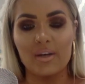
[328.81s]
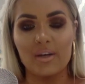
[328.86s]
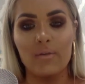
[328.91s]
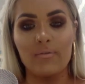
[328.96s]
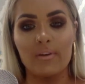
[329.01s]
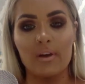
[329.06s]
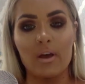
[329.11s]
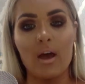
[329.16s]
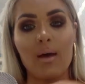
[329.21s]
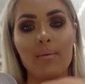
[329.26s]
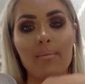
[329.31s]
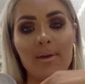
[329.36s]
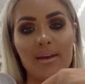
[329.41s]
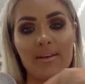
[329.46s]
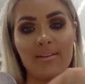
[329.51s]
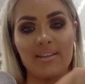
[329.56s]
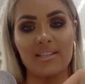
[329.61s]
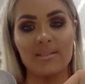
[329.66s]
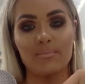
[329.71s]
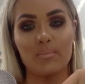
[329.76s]
overcome it
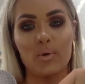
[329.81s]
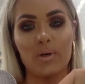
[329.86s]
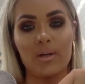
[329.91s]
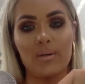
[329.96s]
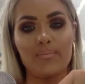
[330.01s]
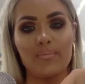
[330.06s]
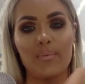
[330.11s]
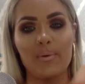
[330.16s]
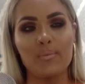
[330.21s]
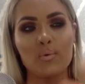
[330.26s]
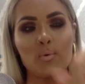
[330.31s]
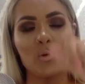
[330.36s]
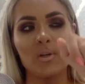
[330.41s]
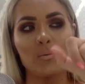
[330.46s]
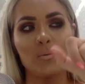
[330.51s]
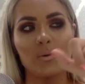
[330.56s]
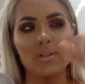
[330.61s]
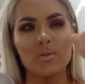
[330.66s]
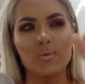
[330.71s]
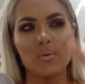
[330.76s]
at this point, maybe
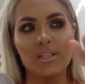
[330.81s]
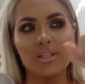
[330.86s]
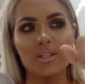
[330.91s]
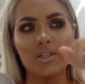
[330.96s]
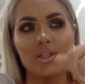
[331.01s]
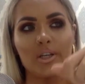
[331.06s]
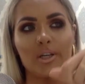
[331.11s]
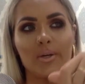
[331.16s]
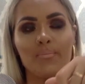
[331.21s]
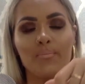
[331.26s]
21, 22.